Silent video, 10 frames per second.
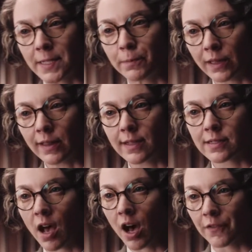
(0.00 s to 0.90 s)
to
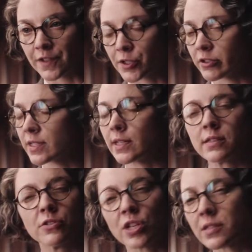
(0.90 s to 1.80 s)
Councilman
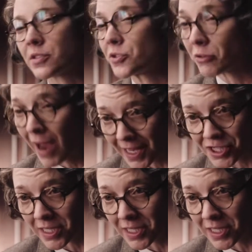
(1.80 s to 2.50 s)
Charlton Townsend,